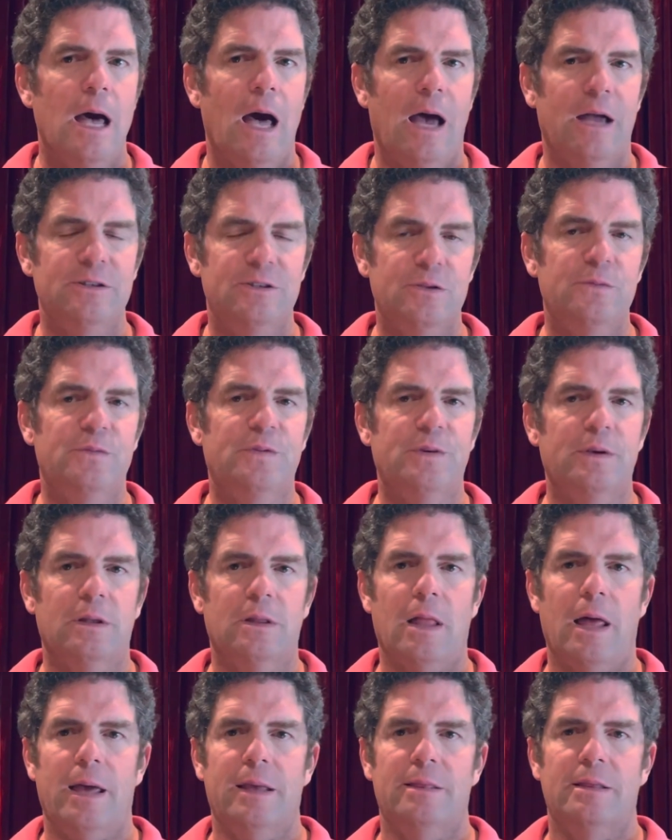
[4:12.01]
I do feel
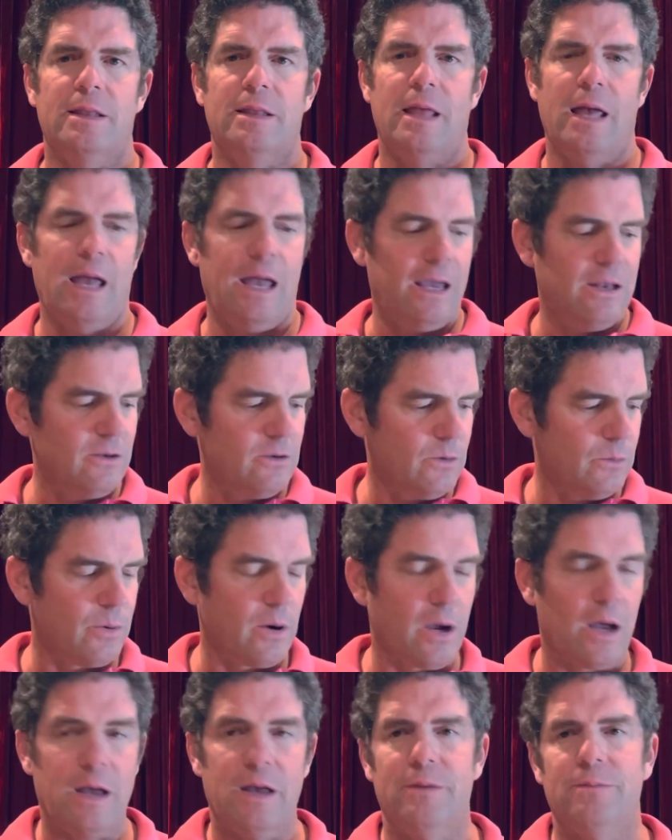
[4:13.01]
like that the Aidan
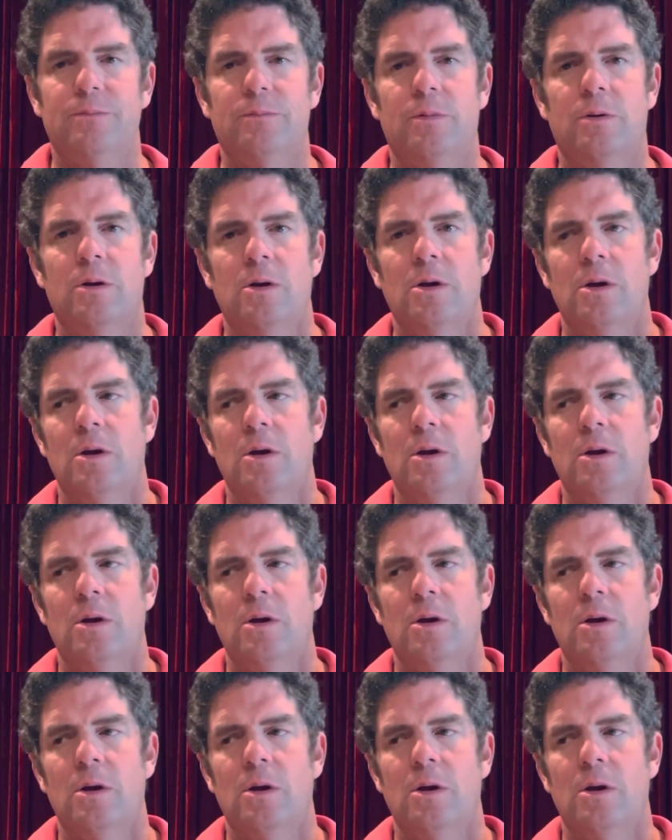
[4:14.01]
O'Brien